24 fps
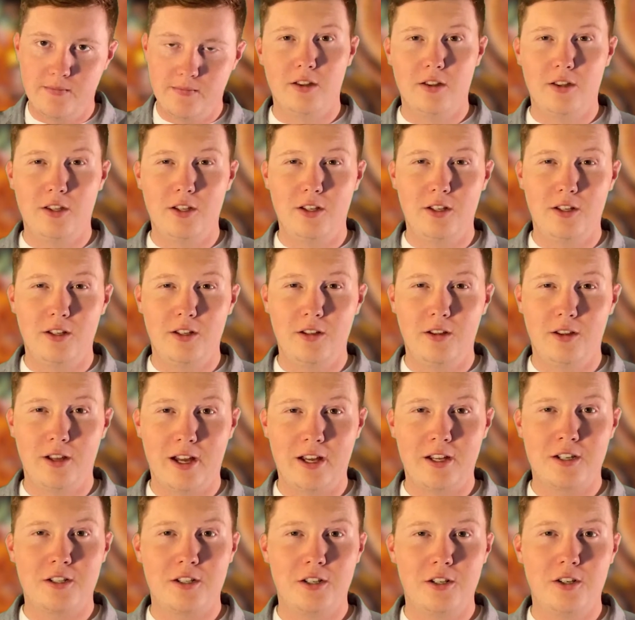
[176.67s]
The
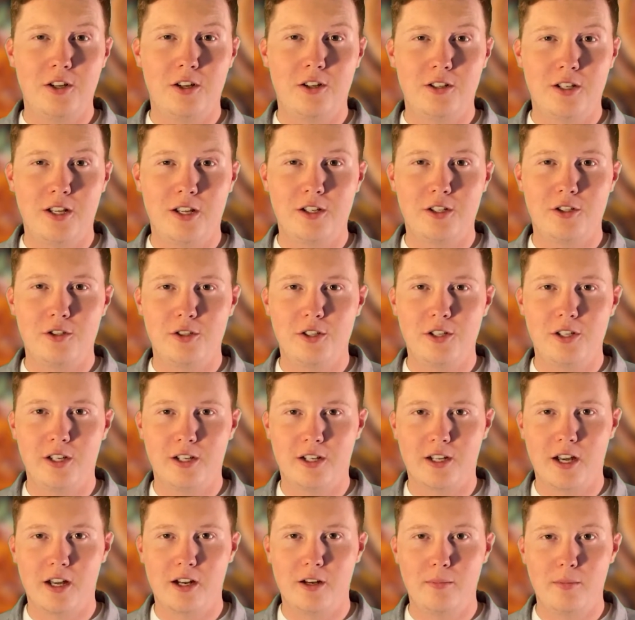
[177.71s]
last adult entry that
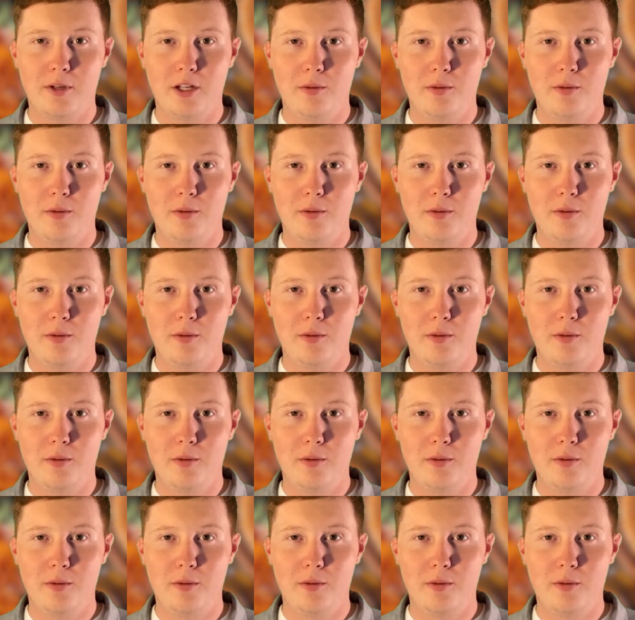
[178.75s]
kind of made